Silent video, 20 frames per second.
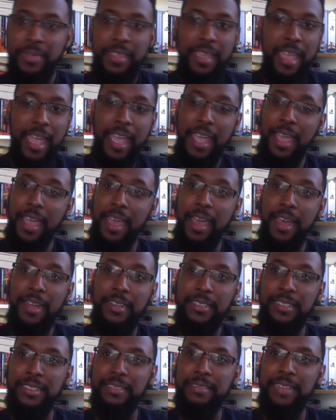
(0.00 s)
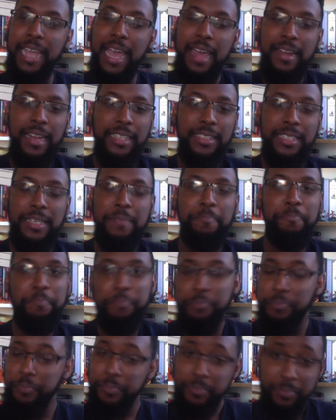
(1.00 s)
And yeah, that's it.
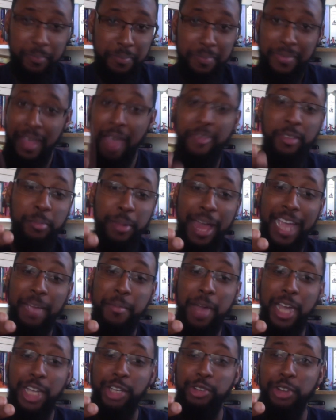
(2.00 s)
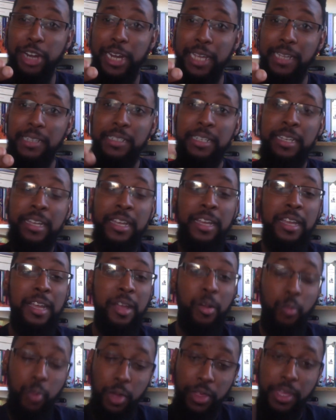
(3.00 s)
I'm the Black Manga Critic
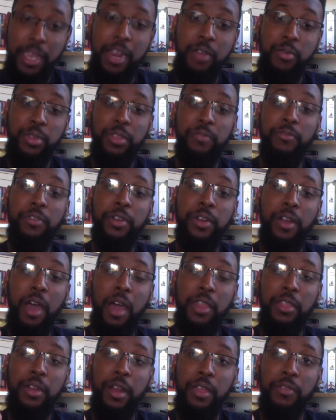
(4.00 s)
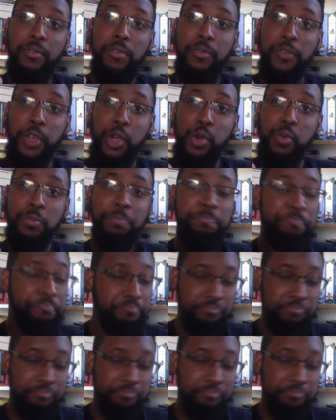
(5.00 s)
with another review